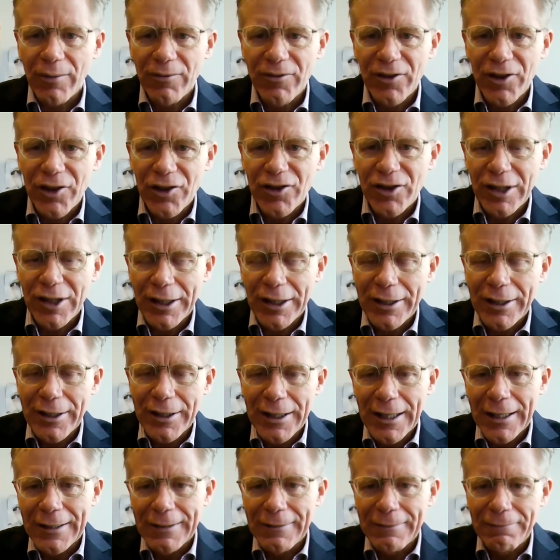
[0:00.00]

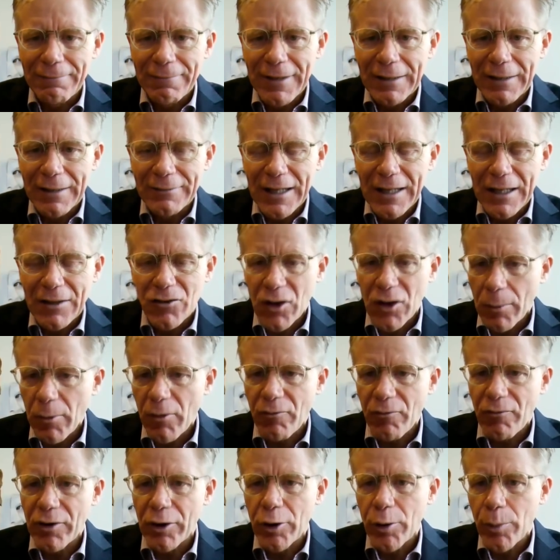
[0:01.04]
obviously, and some
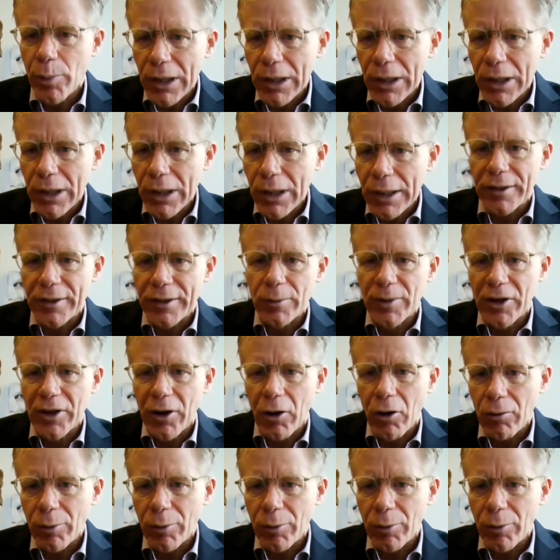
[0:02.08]
of them very political,